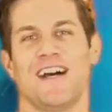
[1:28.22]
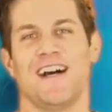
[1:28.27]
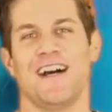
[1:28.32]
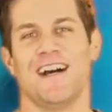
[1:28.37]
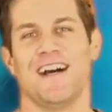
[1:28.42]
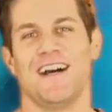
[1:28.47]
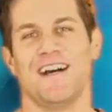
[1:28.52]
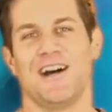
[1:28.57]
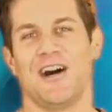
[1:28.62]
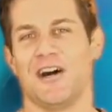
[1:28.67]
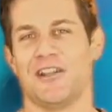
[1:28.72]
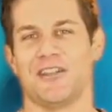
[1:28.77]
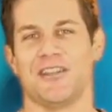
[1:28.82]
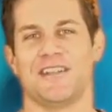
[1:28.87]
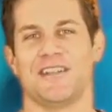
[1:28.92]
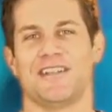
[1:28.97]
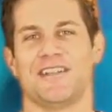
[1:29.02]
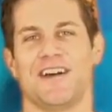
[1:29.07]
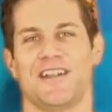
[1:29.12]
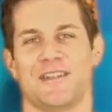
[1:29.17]
on
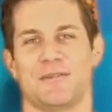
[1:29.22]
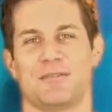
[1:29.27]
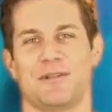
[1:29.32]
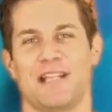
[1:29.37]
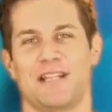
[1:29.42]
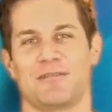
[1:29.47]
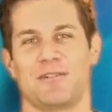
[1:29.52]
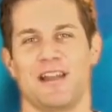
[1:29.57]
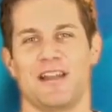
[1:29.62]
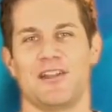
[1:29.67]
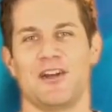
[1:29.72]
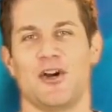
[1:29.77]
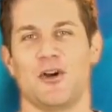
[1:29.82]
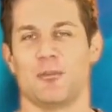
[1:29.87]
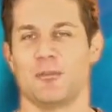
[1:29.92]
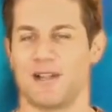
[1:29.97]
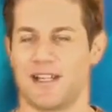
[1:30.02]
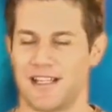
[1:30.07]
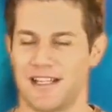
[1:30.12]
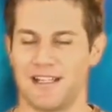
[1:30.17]
the plane ride
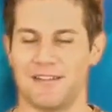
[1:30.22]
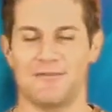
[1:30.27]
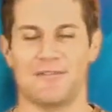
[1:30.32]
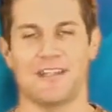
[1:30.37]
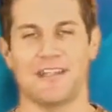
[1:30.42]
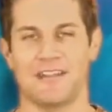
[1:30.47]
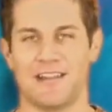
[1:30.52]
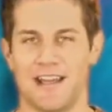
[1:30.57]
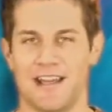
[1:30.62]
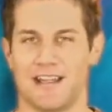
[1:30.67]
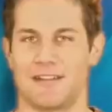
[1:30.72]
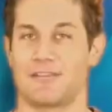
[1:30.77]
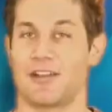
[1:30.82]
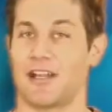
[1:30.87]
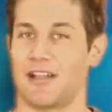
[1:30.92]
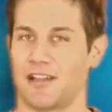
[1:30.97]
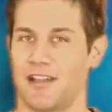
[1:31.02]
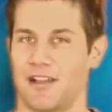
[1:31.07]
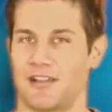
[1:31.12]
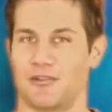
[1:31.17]
home. But I got it figured out, and I've
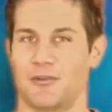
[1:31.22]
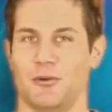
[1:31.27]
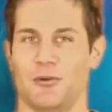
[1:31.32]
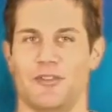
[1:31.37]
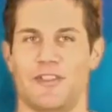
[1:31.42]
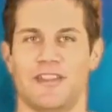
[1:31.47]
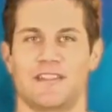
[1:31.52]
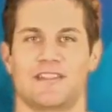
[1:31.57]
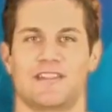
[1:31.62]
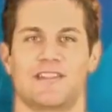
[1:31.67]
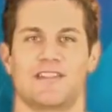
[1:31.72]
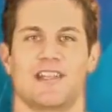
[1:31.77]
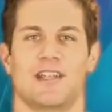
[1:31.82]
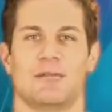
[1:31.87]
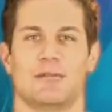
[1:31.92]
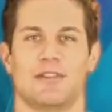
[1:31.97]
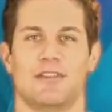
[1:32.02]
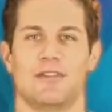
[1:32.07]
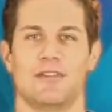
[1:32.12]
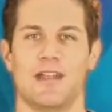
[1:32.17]
got a lot of cool things to
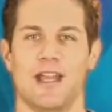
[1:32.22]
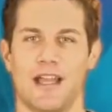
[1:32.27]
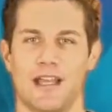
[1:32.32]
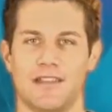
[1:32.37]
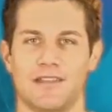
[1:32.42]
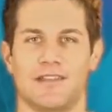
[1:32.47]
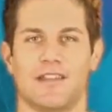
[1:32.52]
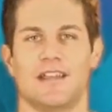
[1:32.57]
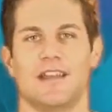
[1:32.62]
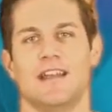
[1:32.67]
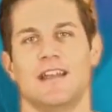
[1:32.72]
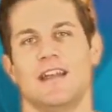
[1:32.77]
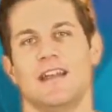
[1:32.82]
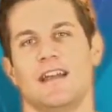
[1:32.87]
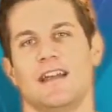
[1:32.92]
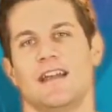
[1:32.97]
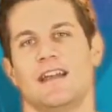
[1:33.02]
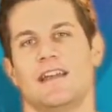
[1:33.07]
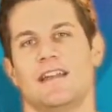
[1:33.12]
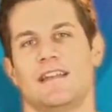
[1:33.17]
share with you guys.
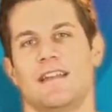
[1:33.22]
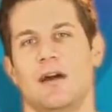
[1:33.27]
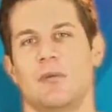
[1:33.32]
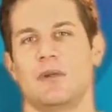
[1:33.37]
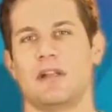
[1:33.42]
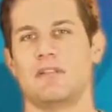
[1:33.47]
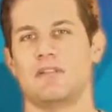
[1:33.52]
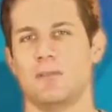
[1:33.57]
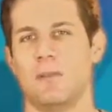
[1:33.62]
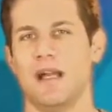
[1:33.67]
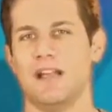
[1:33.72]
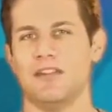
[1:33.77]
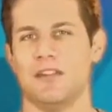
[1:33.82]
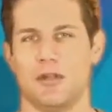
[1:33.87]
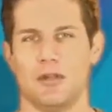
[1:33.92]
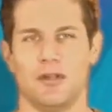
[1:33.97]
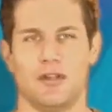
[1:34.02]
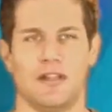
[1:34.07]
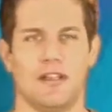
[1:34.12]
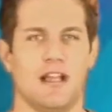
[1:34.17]
Now, when it was my
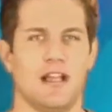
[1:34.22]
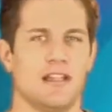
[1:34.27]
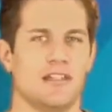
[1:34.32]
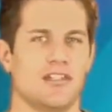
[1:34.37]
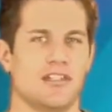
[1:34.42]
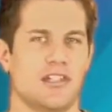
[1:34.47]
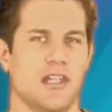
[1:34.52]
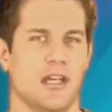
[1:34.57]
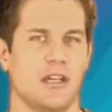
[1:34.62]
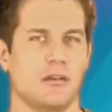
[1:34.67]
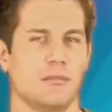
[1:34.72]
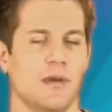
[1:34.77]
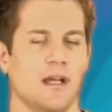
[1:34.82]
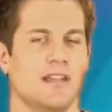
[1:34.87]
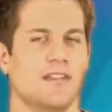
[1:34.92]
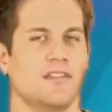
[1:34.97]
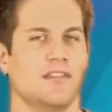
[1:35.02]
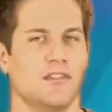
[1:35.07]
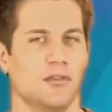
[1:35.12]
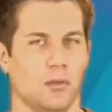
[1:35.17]
turn and I shared
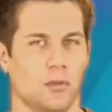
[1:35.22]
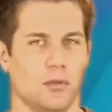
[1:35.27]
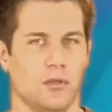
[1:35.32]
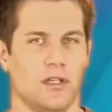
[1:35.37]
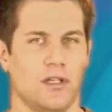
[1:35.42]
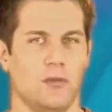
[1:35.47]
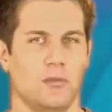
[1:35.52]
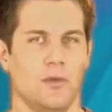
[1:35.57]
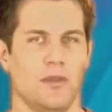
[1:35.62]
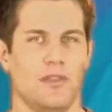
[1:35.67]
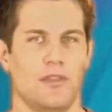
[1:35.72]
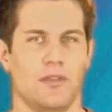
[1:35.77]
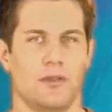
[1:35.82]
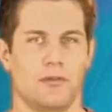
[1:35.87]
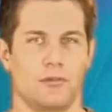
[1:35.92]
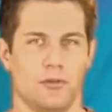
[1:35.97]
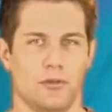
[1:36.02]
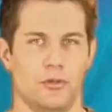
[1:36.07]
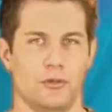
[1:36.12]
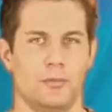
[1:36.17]
my story with the
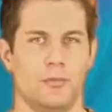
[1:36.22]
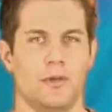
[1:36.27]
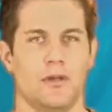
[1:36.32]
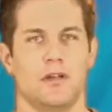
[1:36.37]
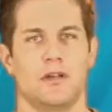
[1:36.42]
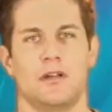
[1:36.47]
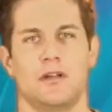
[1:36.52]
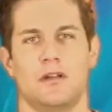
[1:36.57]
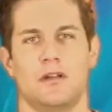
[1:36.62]
group,